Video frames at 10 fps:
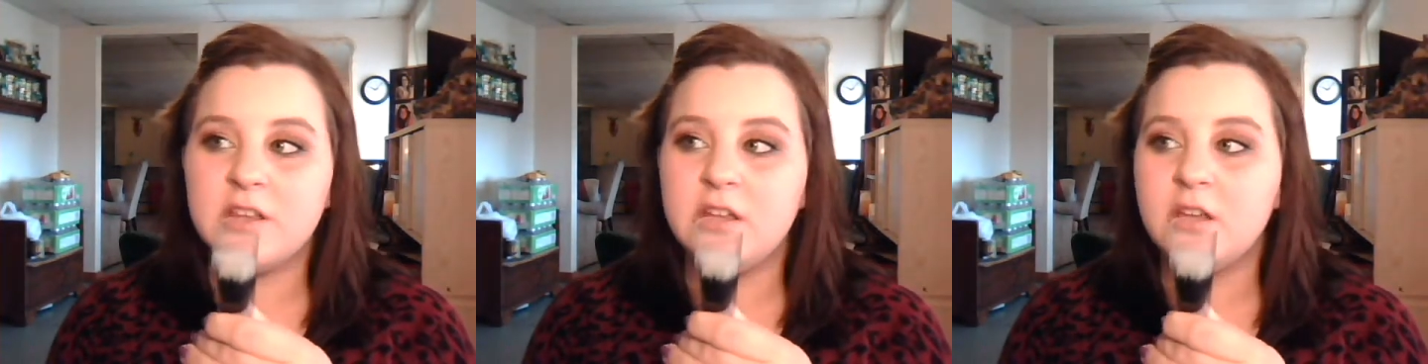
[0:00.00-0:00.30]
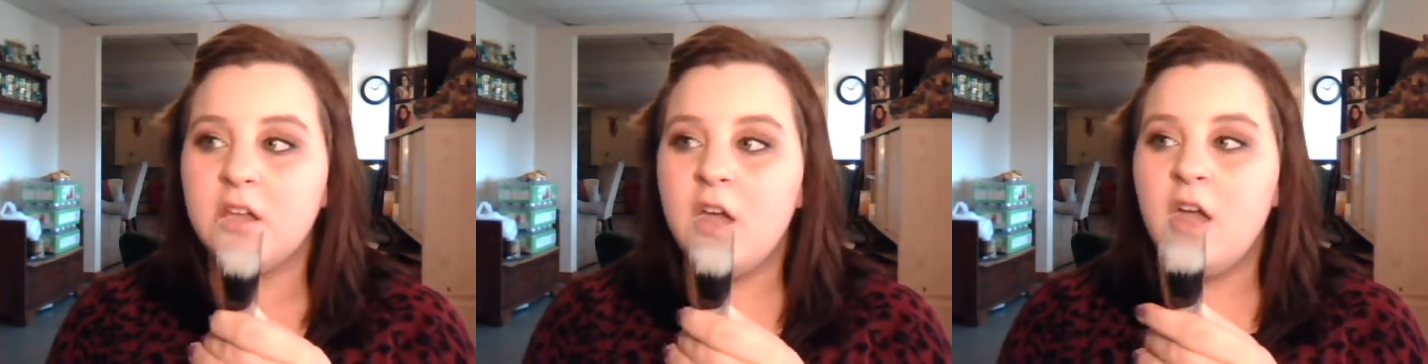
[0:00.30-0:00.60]
I
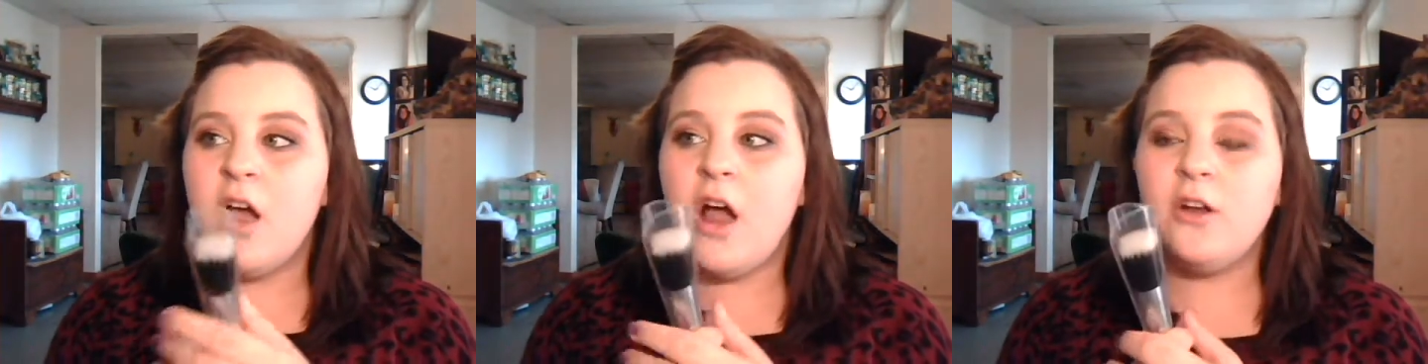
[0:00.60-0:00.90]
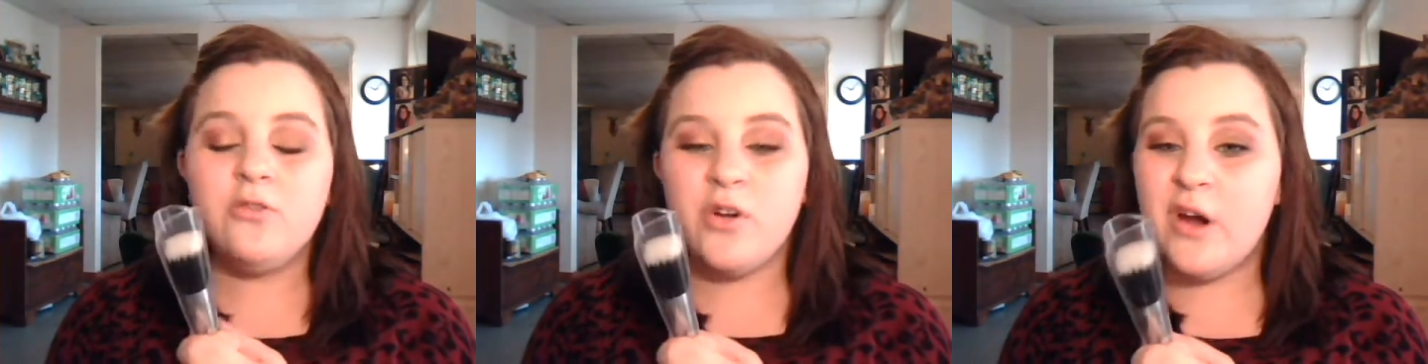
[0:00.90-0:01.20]

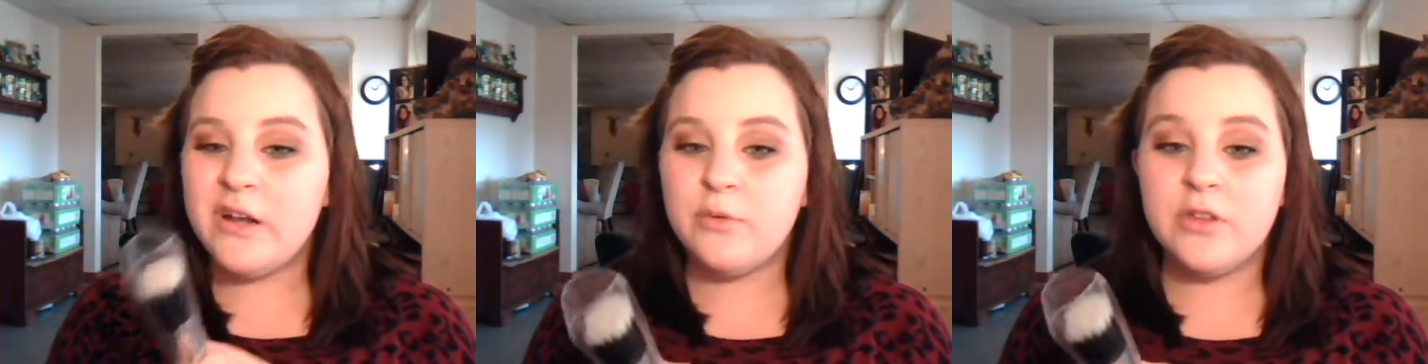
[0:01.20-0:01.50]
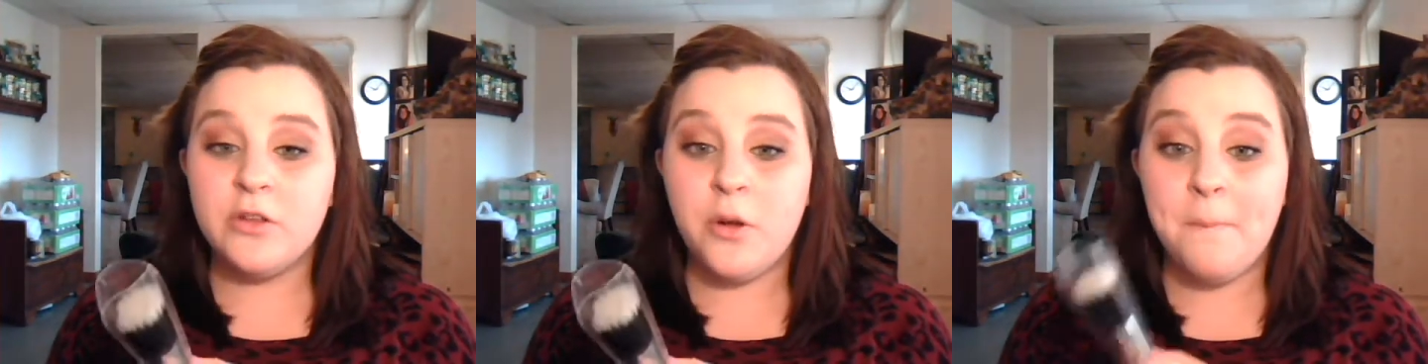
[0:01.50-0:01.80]
don't know anywhere
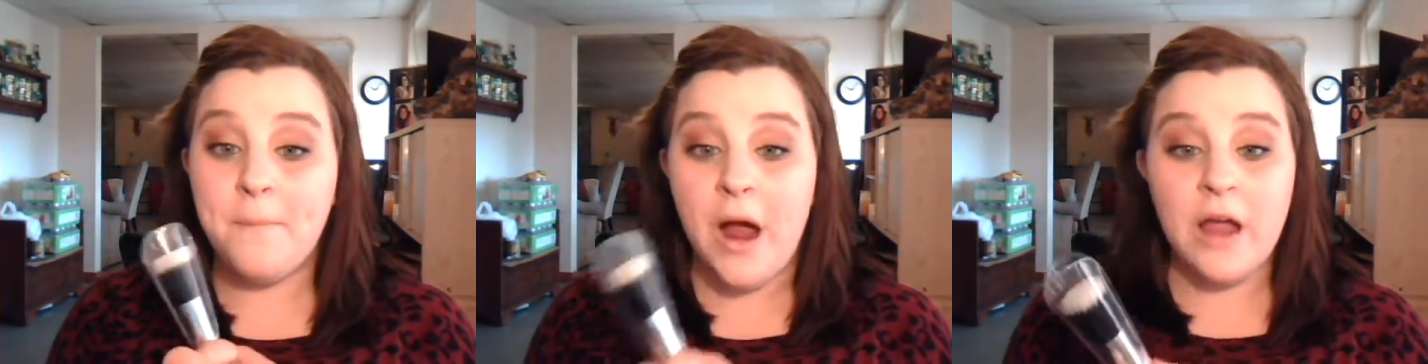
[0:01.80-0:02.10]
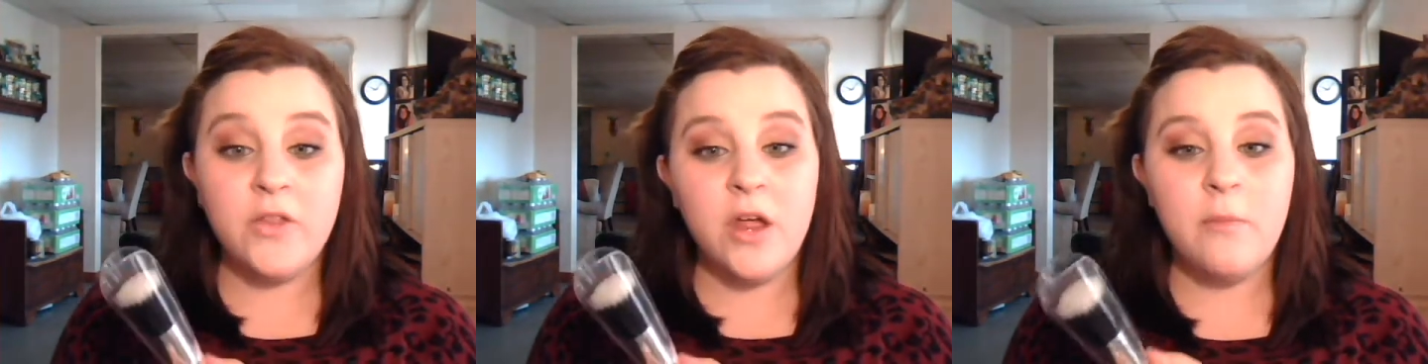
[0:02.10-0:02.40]
that you can
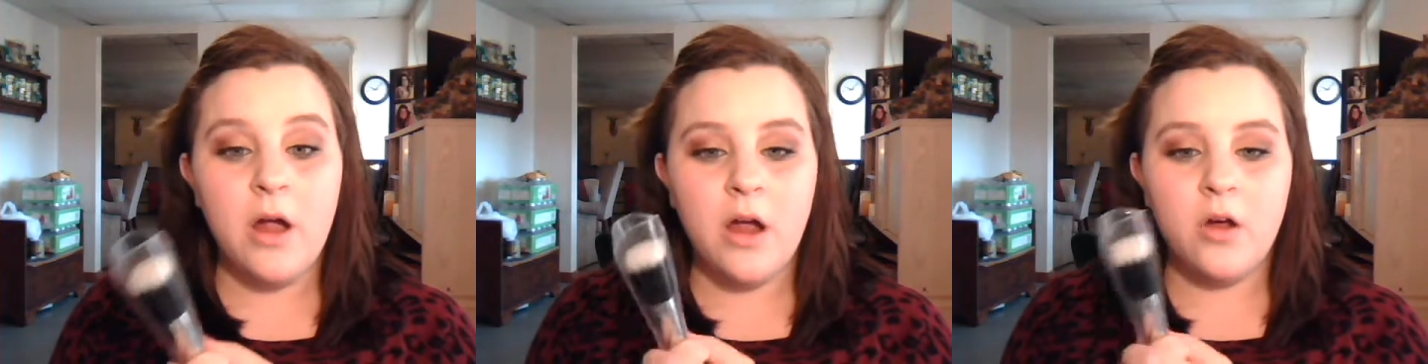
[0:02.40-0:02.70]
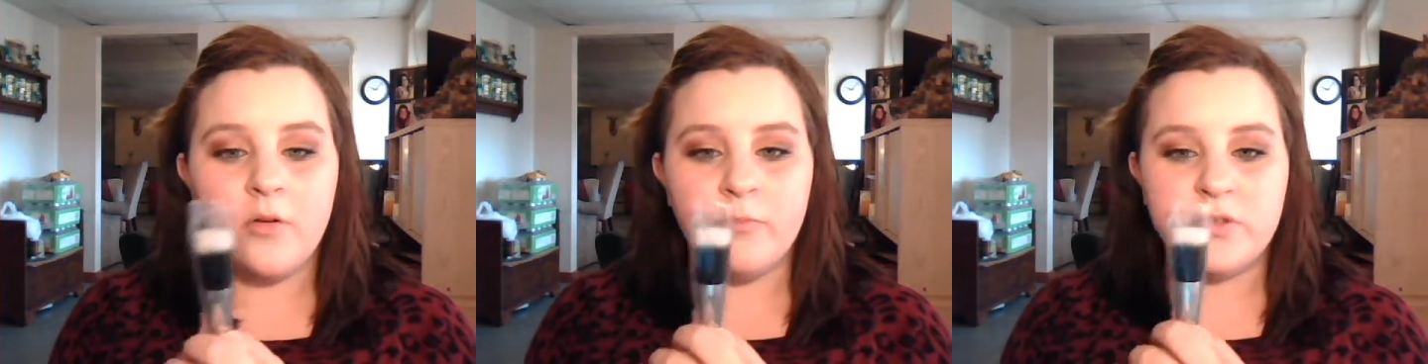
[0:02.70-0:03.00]
buy them
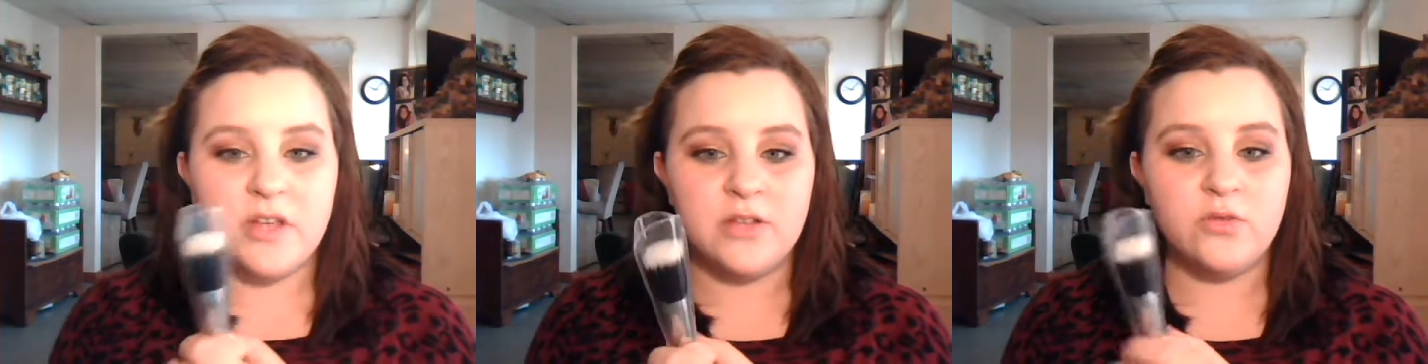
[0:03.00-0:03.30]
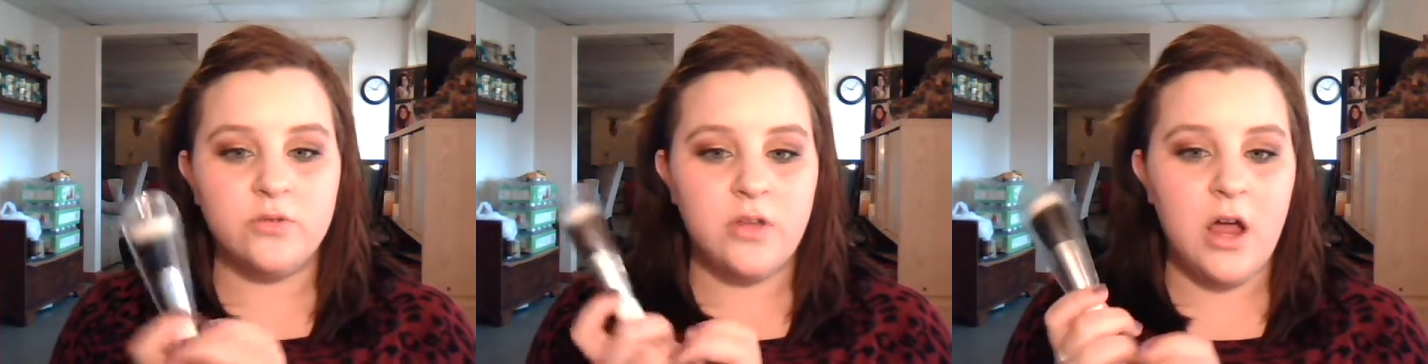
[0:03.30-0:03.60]
besides
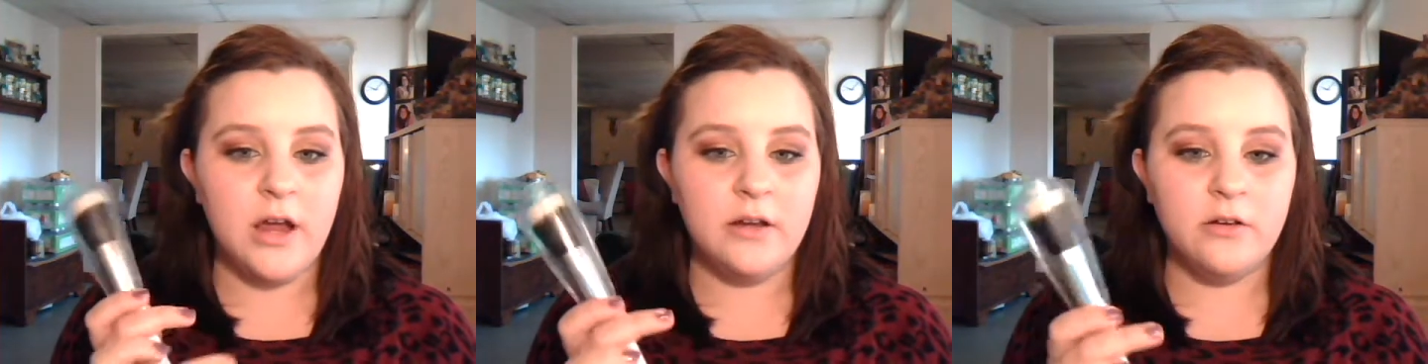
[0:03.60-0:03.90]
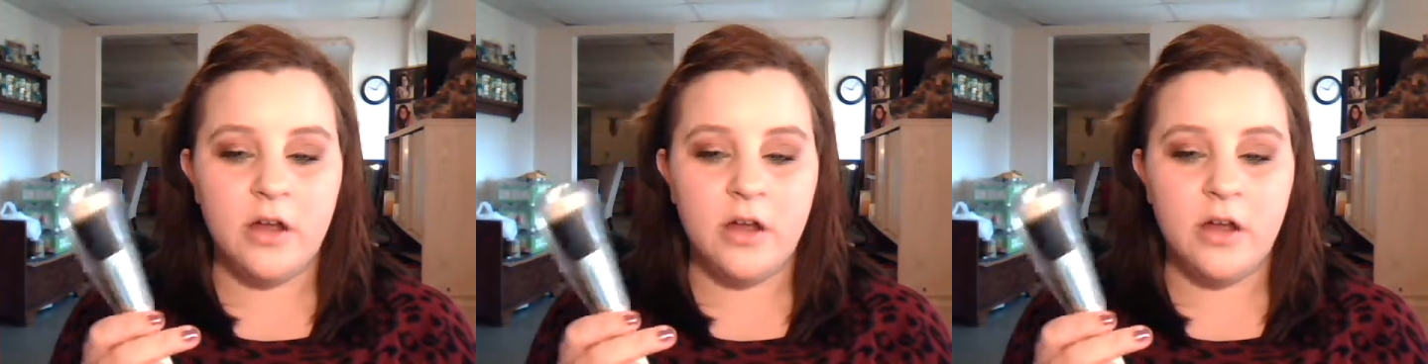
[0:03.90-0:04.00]
online.